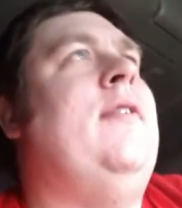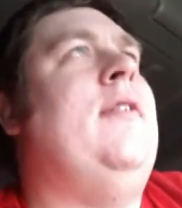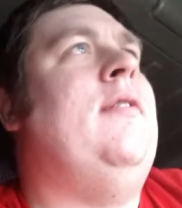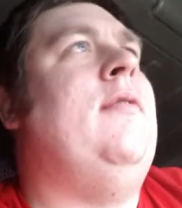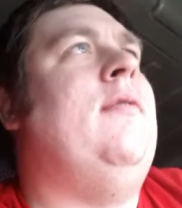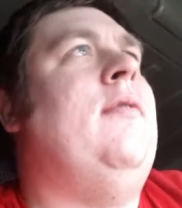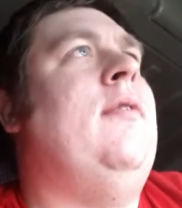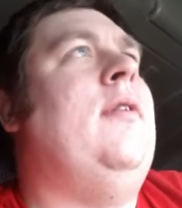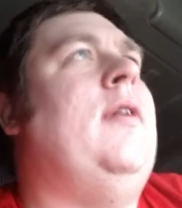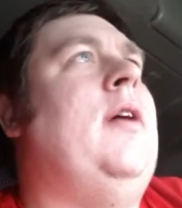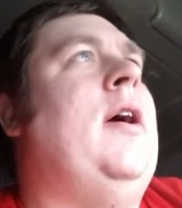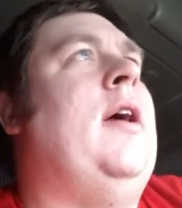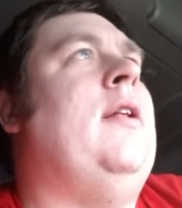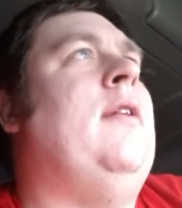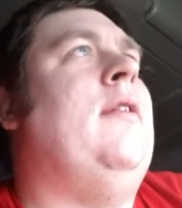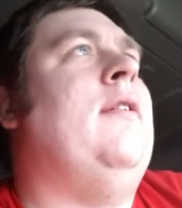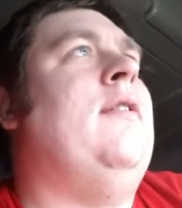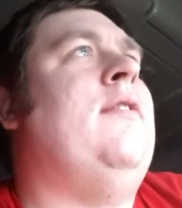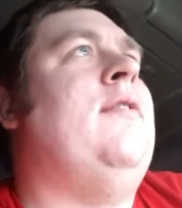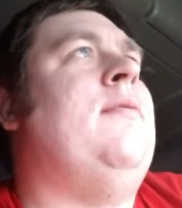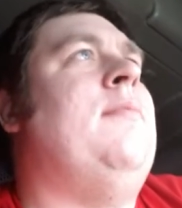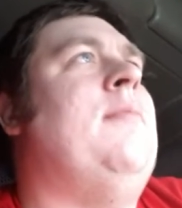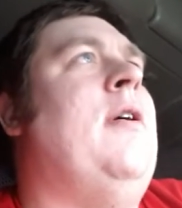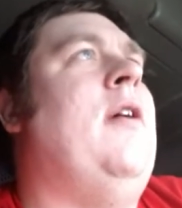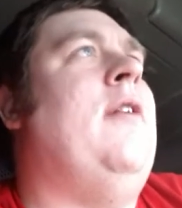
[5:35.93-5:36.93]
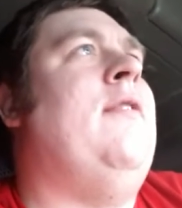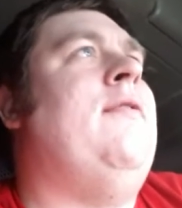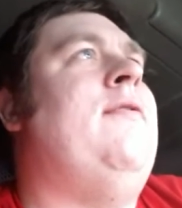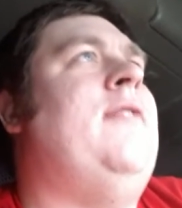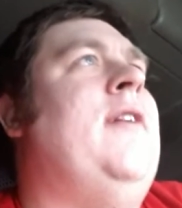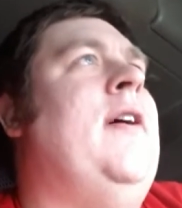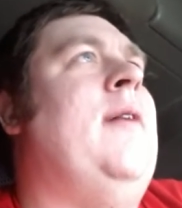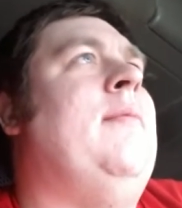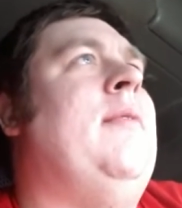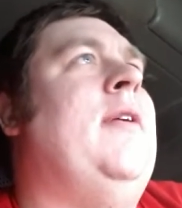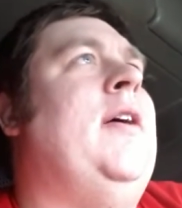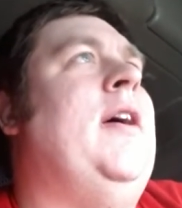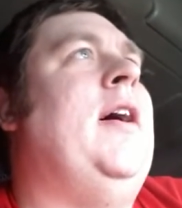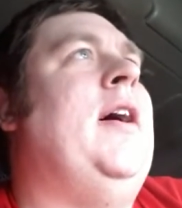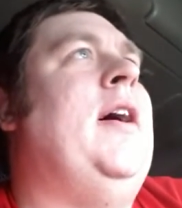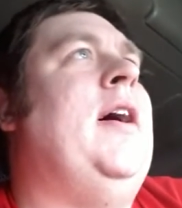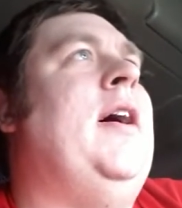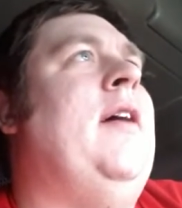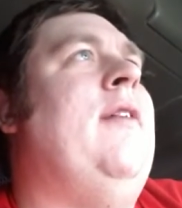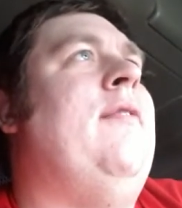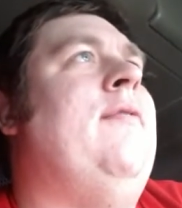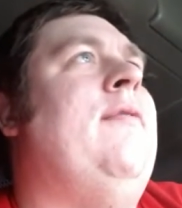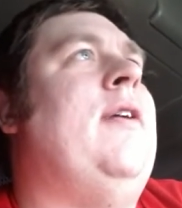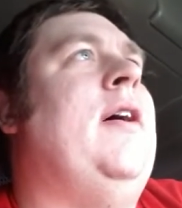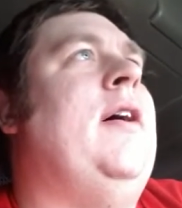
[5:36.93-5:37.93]
and the small family I
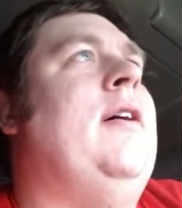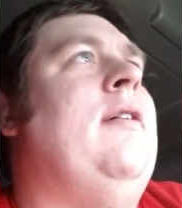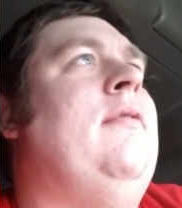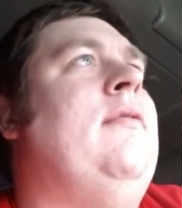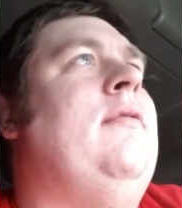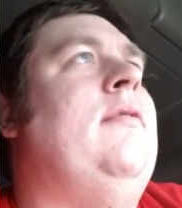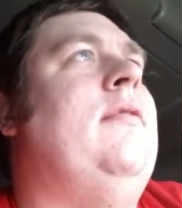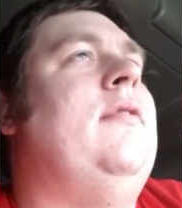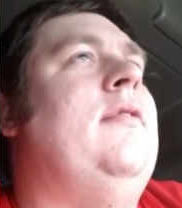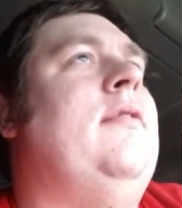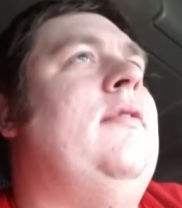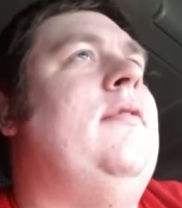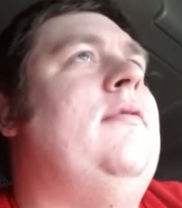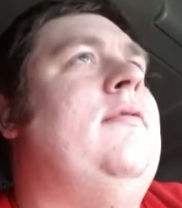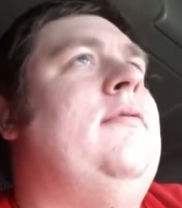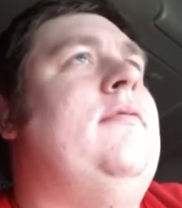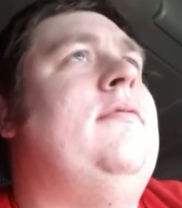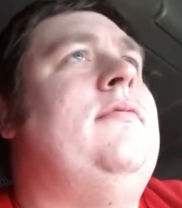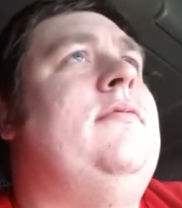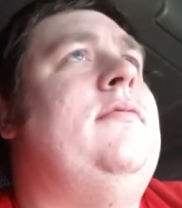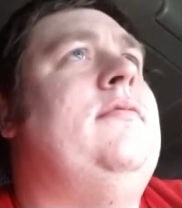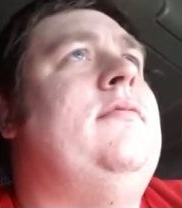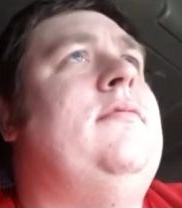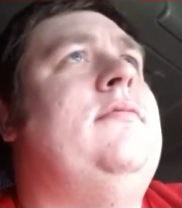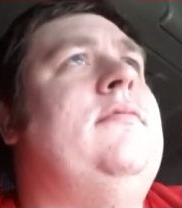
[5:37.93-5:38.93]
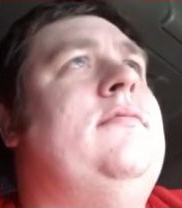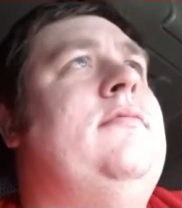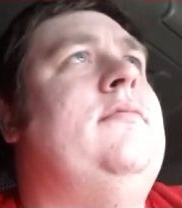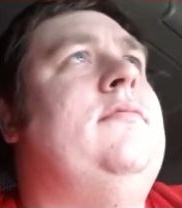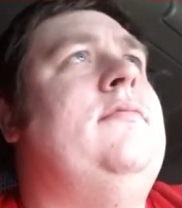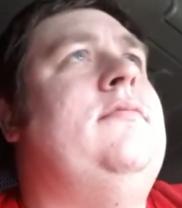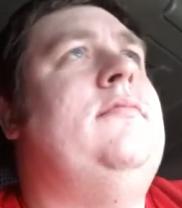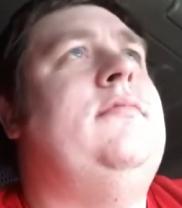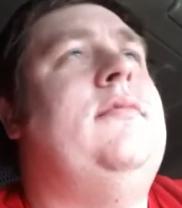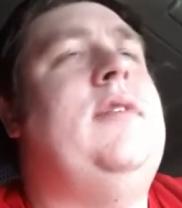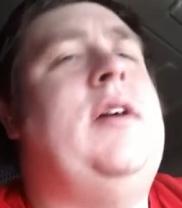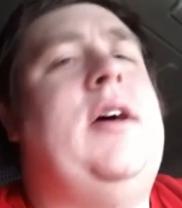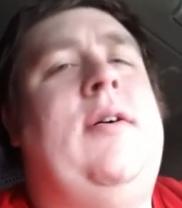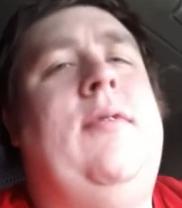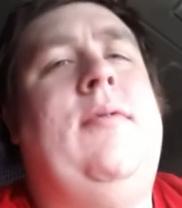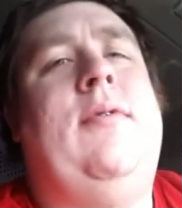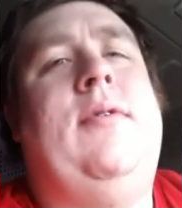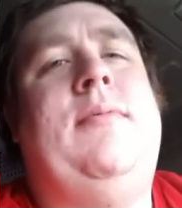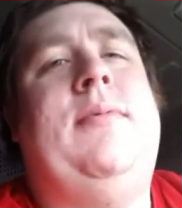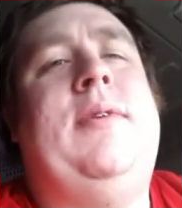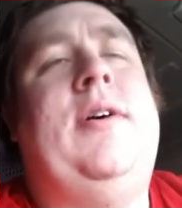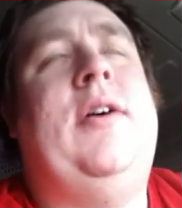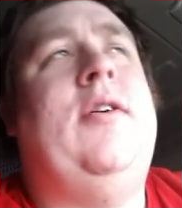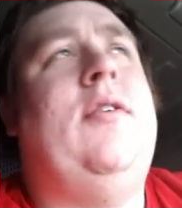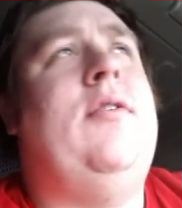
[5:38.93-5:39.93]
have, I want
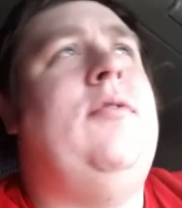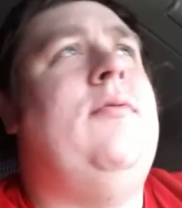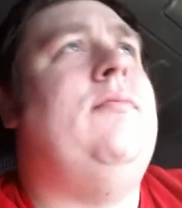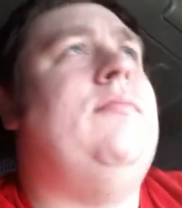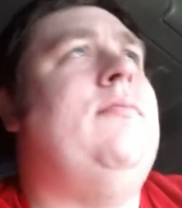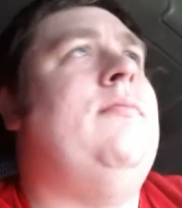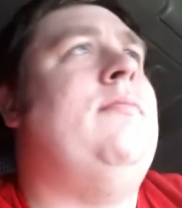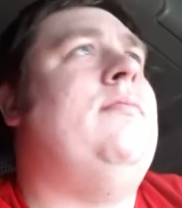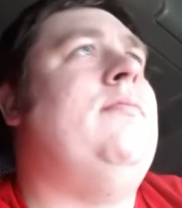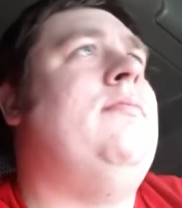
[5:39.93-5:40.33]
to be home.